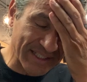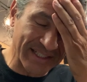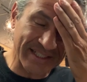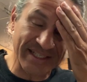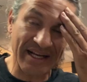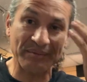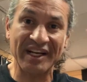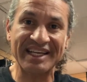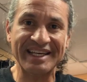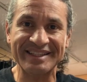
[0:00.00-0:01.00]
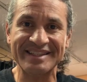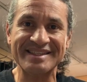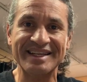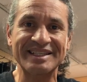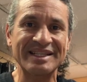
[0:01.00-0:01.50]
oh, how am I going to get this
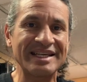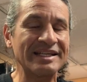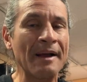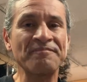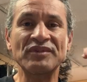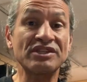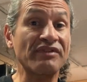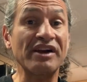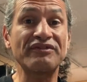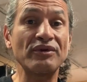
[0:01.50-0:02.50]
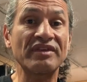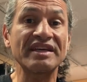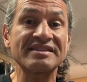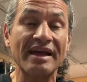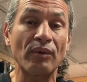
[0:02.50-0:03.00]
thing clean? There's very few
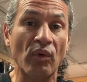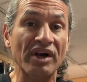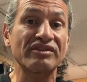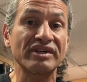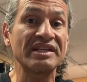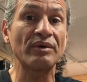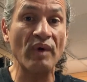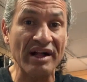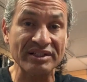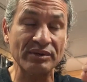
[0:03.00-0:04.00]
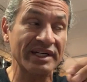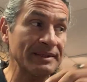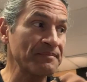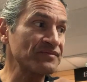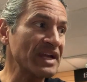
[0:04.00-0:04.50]
things that work really well to it.
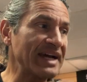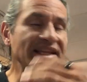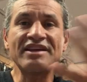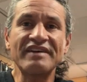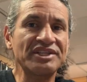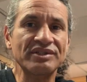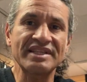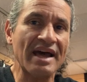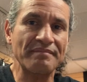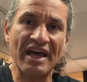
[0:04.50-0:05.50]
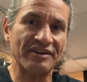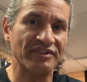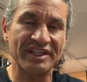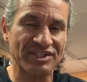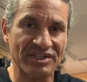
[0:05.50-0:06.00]
And then eventually that matte
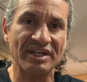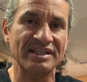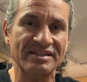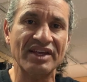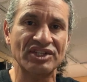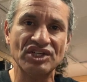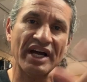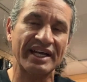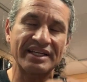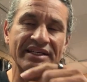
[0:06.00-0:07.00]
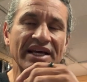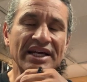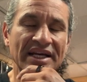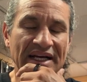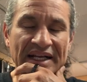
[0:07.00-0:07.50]
finish does get shiny.
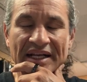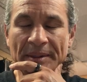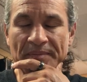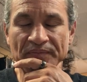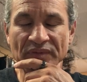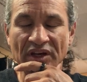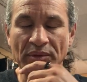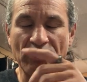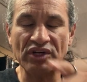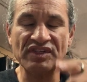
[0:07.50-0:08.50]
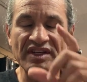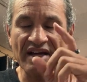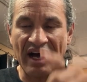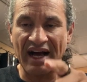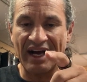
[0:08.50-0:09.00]
The person
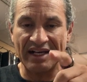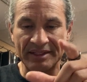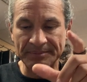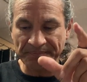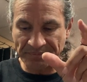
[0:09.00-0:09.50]
on